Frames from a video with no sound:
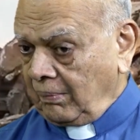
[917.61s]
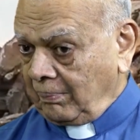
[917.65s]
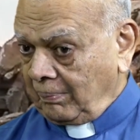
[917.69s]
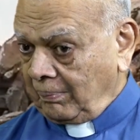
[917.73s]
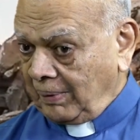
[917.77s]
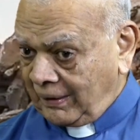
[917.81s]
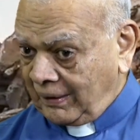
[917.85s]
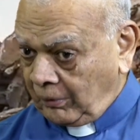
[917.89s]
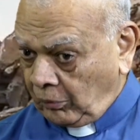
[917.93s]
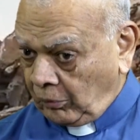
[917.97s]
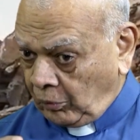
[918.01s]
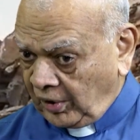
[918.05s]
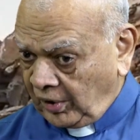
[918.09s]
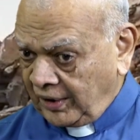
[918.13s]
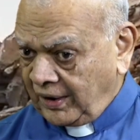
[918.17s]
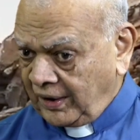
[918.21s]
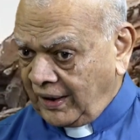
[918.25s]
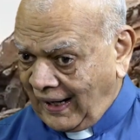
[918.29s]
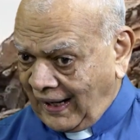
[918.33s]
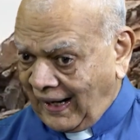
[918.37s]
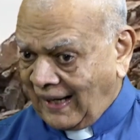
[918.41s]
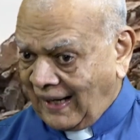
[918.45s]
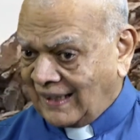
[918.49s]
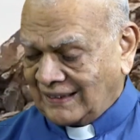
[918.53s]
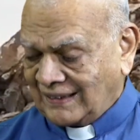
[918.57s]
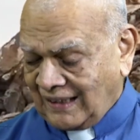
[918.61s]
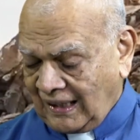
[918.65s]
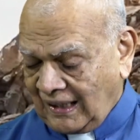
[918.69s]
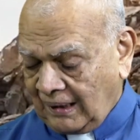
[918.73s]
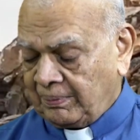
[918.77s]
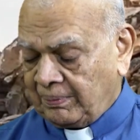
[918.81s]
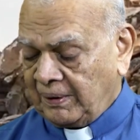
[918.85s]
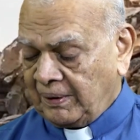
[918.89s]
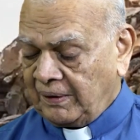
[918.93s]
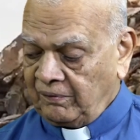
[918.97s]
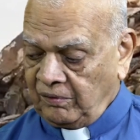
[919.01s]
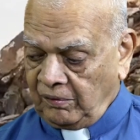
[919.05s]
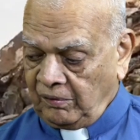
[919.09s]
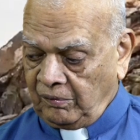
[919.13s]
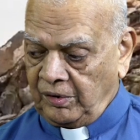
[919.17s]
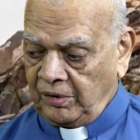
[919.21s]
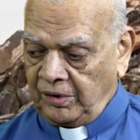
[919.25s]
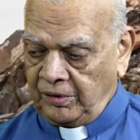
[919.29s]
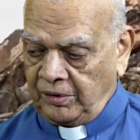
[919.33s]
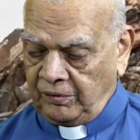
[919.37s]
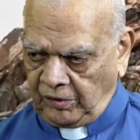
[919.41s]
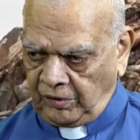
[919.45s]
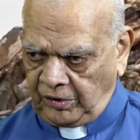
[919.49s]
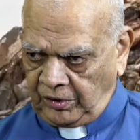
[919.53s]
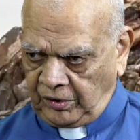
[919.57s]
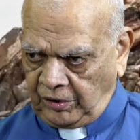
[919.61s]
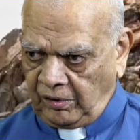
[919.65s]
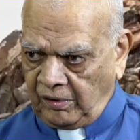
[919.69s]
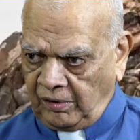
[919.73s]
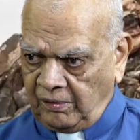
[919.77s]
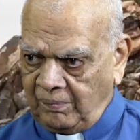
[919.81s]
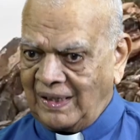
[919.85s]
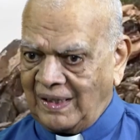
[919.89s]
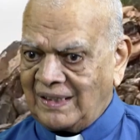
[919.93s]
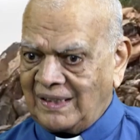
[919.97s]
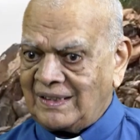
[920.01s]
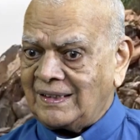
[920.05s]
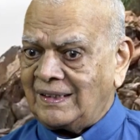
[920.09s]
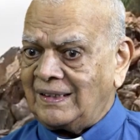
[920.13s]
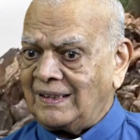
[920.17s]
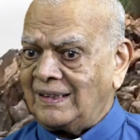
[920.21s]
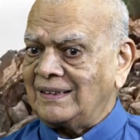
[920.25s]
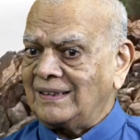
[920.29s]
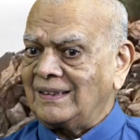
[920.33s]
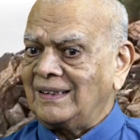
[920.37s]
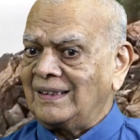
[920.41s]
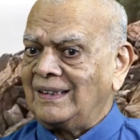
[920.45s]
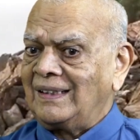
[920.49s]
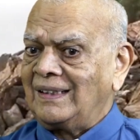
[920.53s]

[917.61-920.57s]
But what has happened from what you are mentioning is,